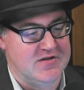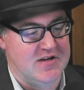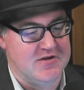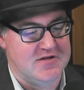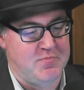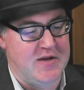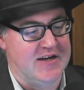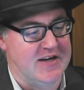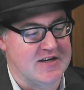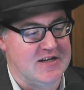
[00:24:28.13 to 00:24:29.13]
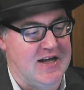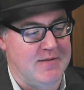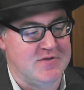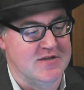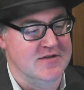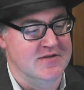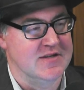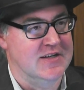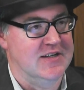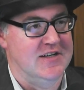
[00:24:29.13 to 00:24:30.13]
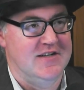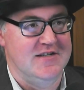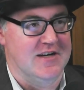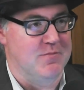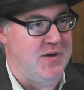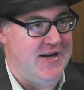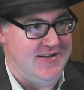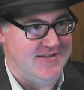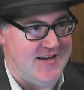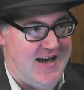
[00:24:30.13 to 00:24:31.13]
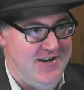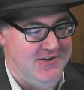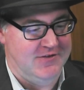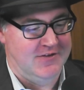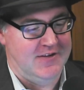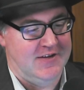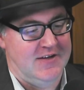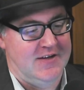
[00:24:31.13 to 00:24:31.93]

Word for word: her spinnaker collapses. She can barely sail. Yeah.